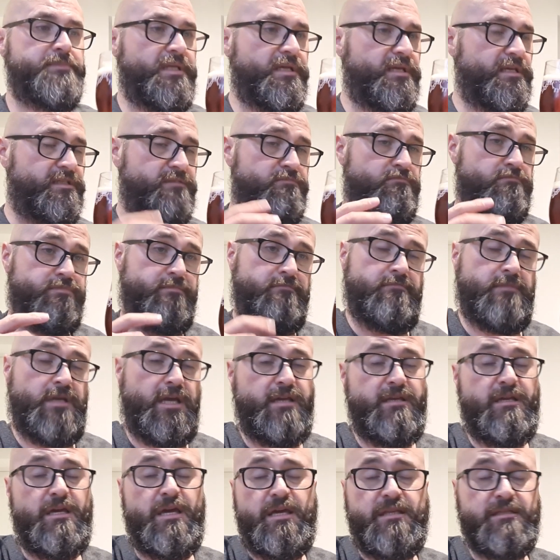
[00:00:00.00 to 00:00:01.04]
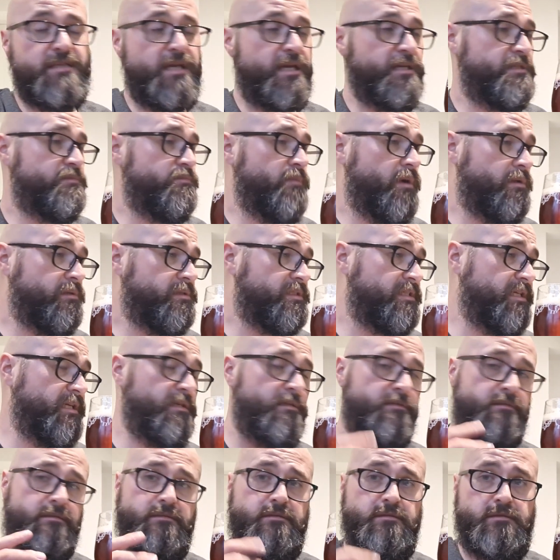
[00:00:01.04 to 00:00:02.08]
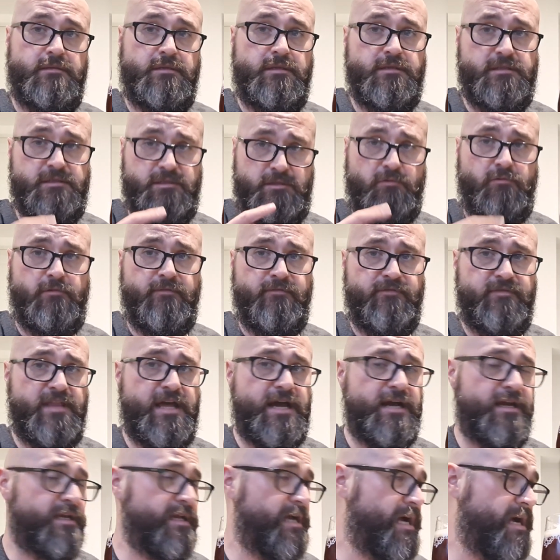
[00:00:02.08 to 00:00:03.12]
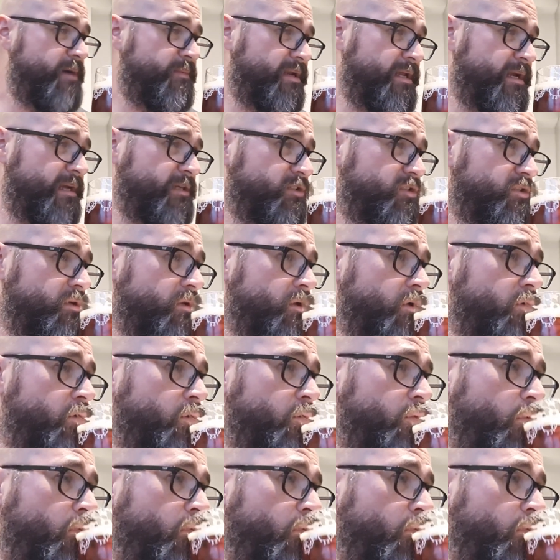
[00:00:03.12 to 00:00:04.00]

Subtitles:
It tastes malty. That's going for that carbonation.